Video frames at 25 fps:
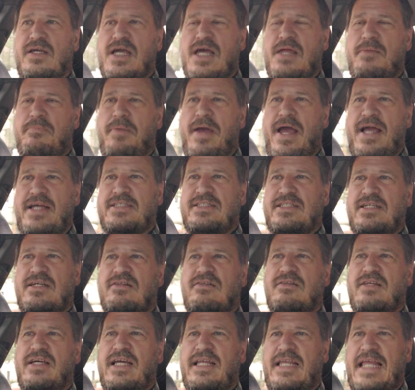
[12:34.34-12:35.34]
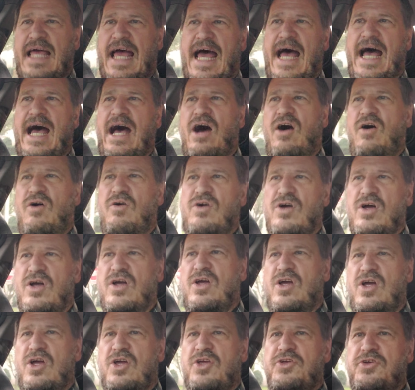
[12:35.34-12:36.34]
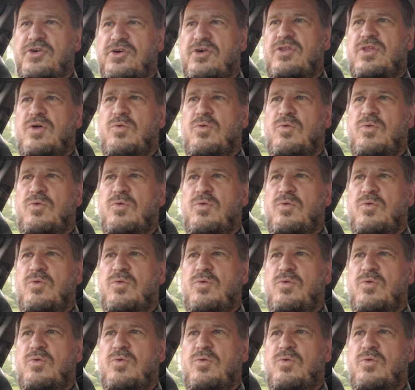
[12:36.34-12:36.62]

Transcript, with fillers: and basically now you're